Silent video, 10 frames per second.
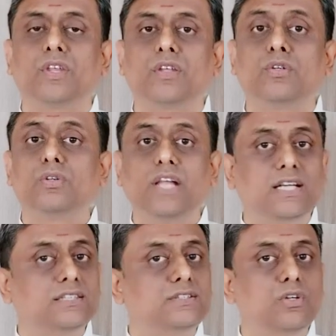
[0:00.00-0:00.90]
So
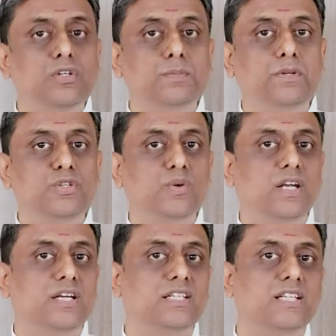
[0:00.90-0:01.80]
that is not
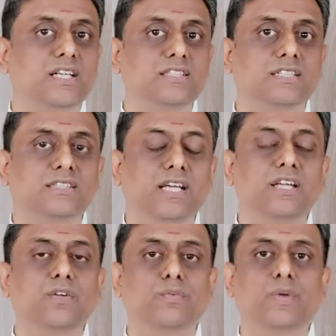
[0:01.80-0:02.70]
spirituality, that is a
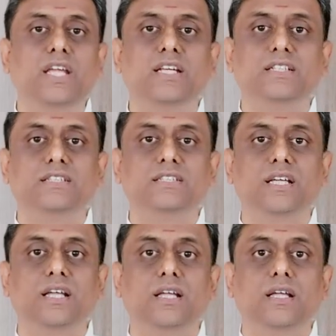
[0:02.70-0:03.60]
sign of weakness.
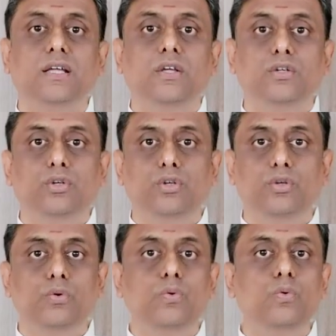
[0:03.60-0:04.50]
So
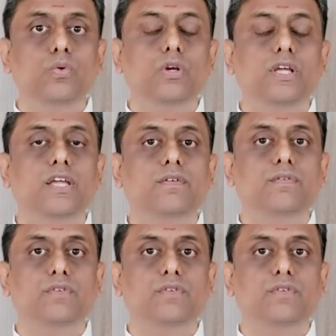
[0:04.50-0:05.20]
you give